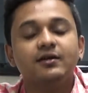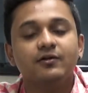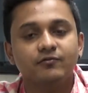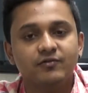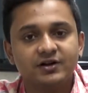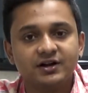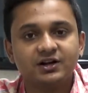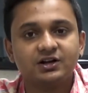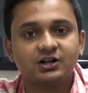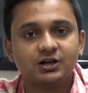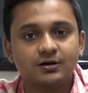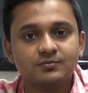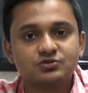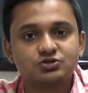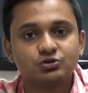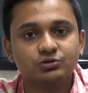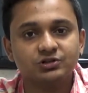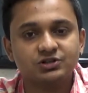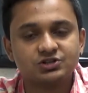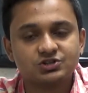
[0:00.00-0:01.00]
when it comes
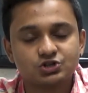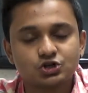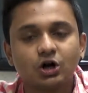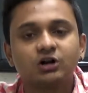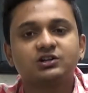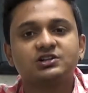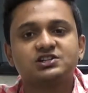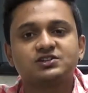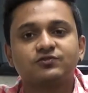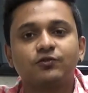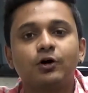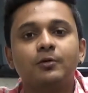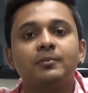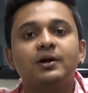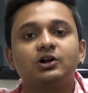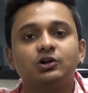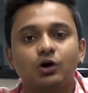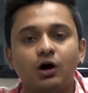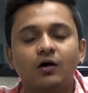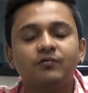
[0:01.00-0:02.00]
to the shortest
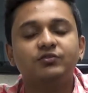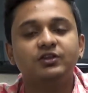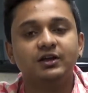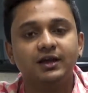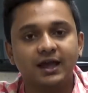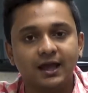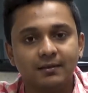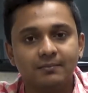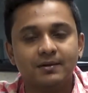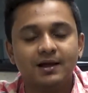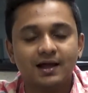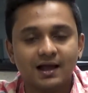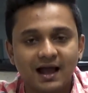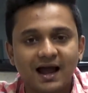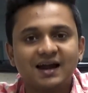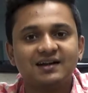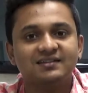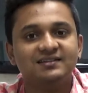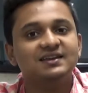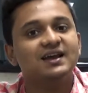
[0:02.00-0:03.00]
format of the game
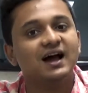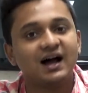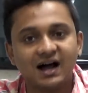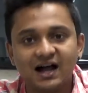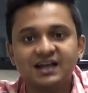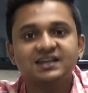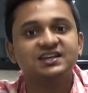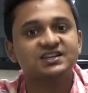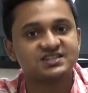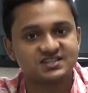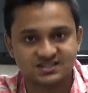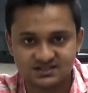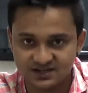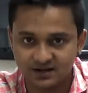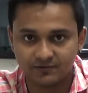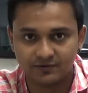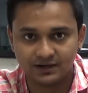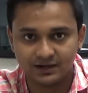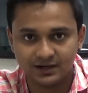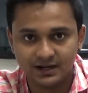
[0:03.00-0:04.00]
at the highest
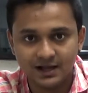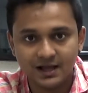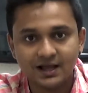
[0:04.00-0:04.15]
level.